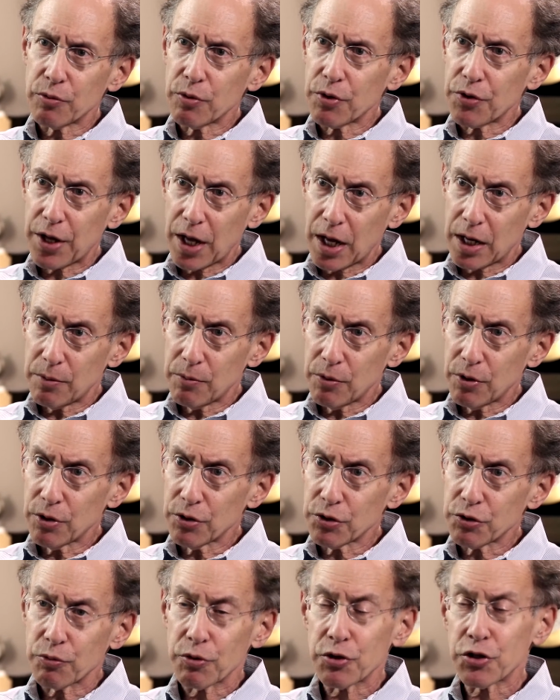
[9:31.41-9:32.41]
with
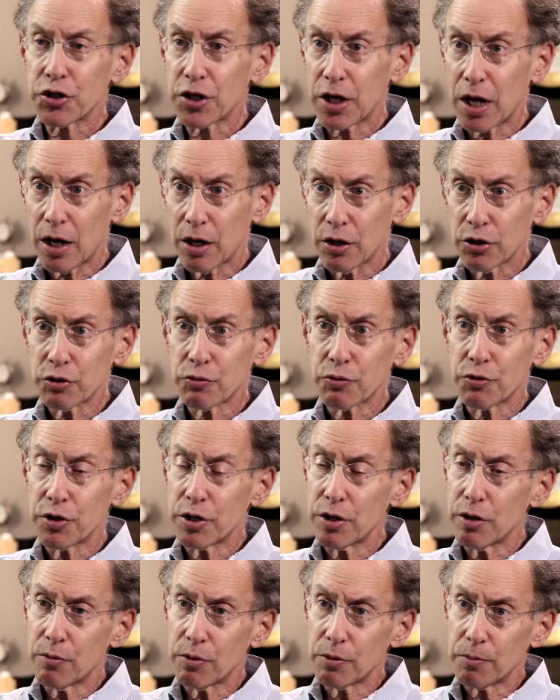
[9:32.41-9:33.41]
animals, with cells, with the
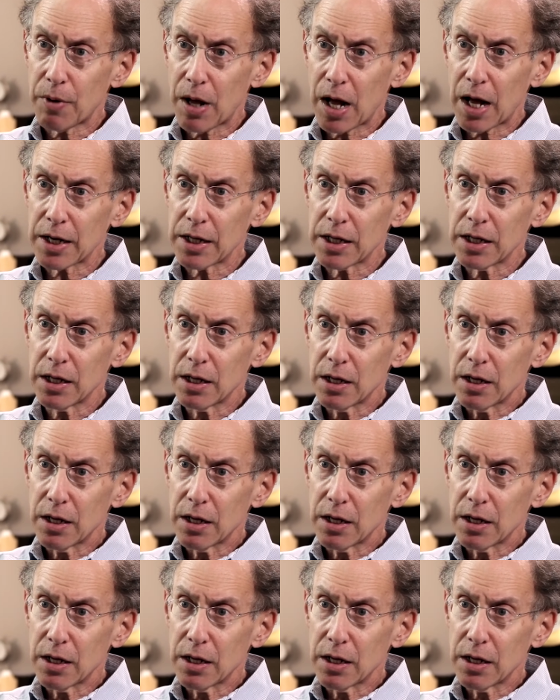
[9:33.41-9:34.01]
human body.